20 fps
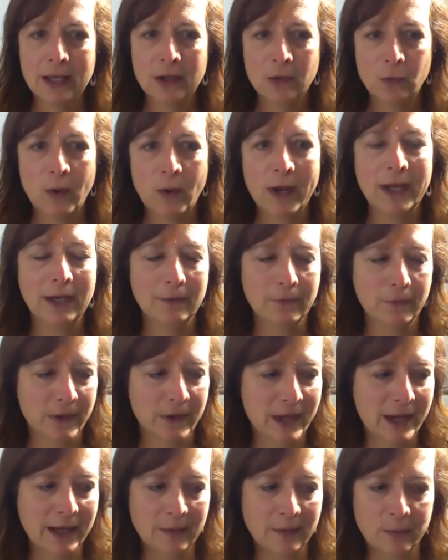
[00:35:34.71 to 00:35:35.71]
waiting for
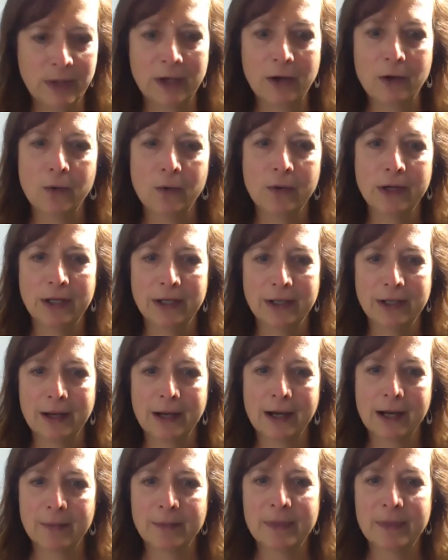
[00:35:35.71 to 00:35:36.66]
that Bitcoin uh,